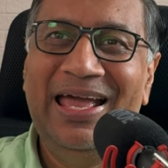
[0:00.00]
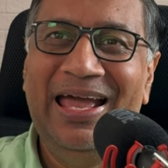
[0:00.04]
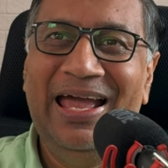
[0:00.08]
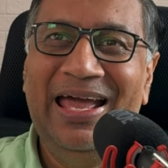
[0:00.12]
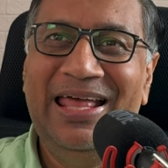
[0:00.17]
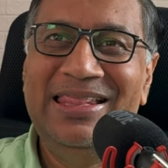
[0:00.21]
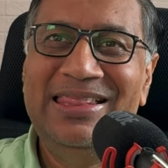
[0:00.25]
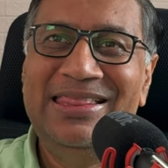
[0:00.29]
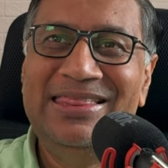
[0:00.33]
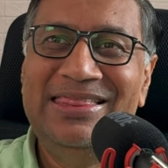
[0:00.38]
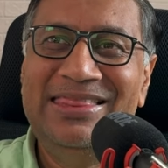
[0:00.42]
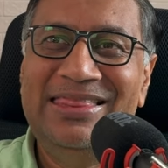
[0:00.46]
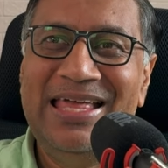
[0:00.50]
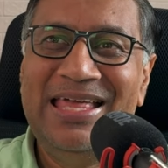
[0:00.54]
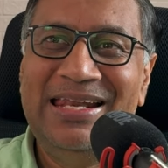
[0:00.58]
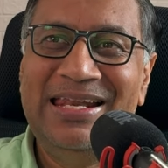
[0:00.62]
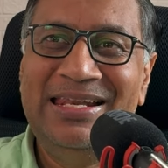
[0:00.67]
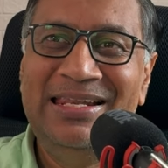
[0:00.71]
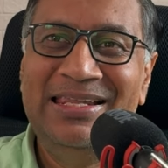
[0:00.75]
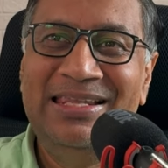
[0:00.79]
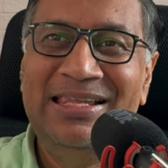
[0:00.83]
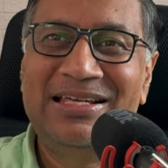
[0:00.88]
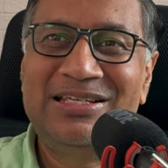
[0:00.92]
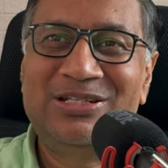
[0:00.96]
And
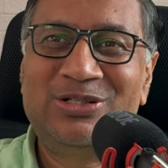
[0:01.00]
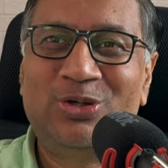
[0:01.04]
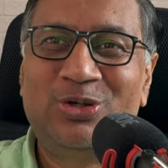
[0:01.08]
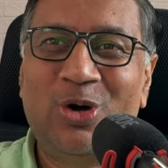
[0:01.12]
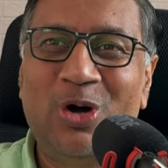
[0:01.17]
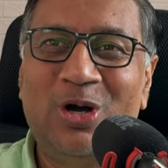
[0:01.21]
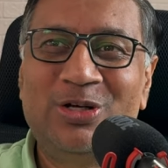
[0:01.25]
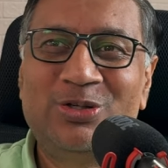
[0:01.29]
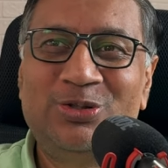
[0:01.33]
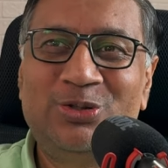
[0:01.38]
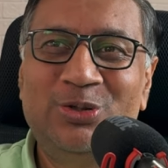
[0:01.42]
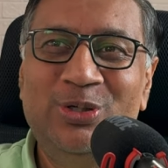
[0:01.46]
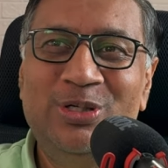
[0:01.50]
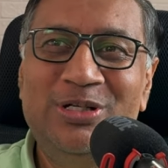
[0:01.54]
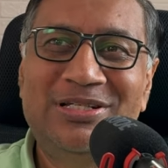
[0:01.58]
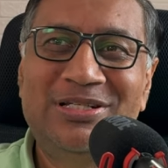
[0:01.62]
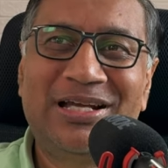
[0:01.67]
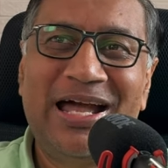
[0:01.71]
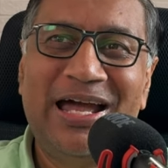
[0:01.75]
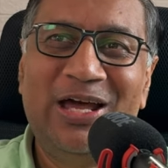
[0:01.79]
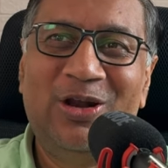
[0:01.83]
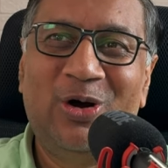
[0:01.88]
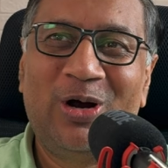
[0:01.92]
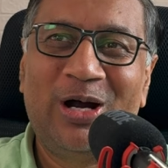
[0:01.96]
then the stock should
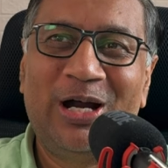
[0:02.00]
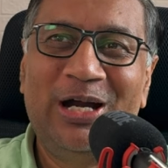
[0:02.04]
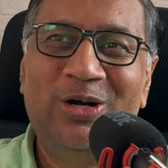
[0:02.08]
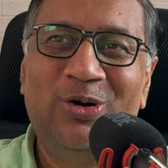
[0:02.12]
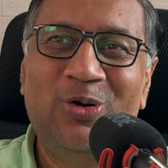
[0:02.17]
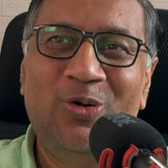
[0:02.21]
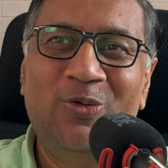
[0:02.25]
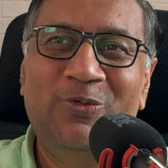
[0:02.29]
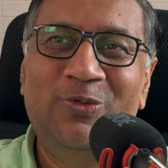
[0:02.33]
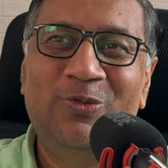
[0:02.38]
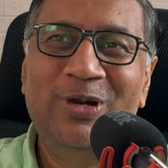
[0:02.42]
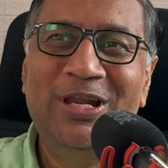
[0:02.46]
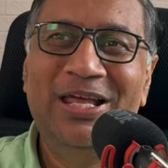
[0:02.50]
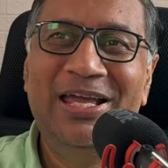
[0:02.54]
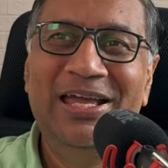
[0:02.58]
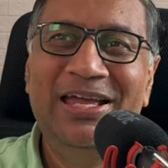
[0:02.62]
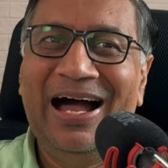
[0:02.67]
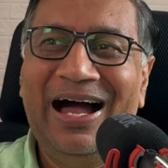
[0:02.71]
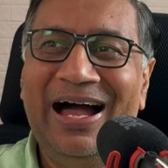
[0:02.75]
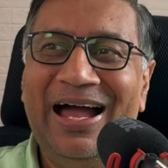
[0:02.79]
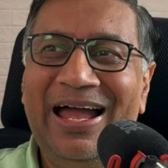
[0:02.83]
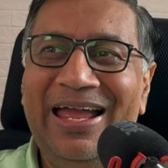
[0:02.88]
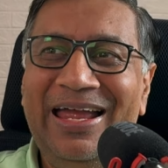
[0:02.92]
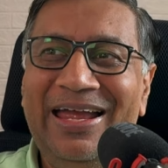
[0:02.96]
skyrocket, hopefully.
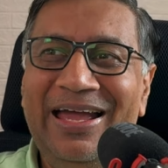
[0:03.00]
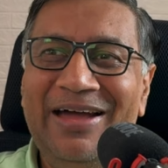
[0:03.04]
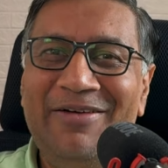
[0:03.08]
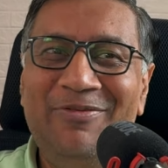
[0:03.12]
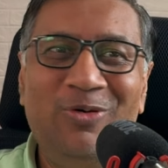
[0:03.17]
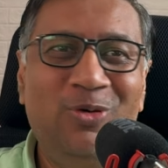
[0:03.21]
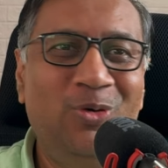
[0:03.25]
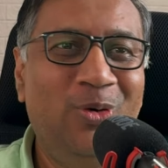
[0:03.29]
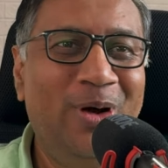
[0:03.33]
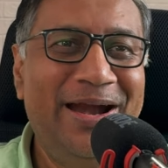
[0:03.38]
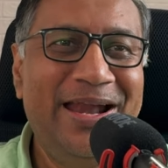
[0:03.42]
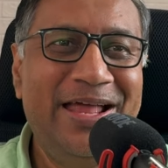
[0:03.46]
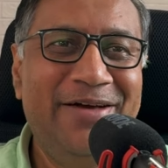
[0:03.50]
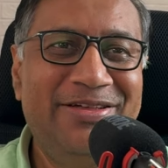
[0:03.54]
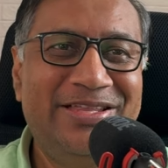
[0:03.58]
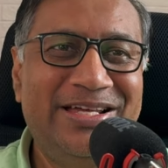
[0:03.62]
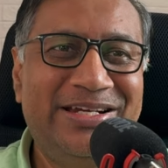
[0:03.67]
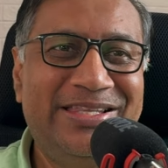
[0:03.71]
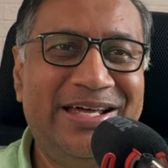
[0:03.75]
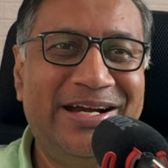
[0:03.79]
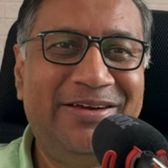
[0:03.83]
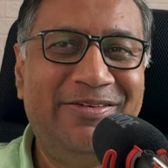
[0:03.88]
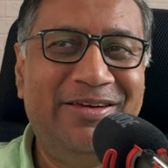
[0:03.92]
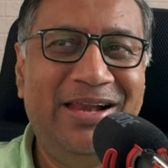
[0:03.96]
I have no idea whether
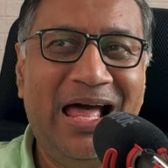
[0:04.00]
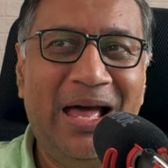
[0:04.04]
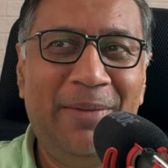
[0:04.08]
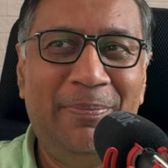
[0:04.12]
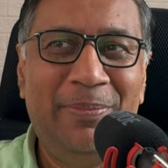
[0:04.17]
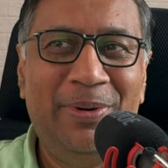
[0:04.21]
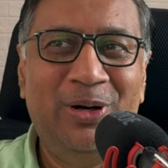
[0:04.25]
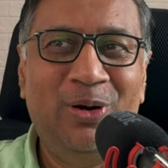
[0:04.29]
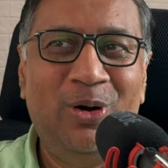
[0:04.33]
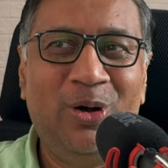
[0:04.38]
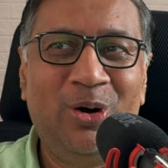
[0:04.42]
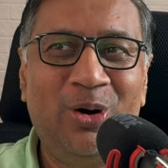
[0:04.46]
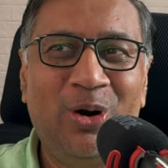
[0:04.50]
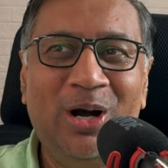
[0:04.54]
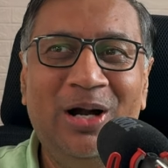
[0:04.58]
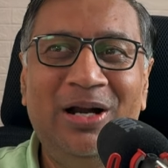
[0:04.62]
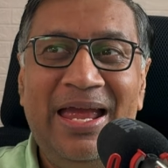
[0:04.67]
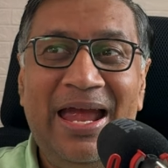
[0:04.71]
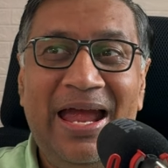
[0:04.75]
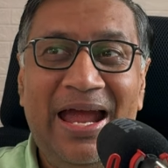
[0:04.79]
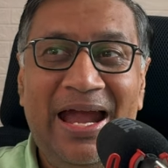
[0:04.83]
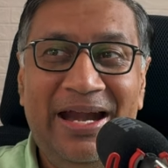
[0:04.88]
that will happen or not.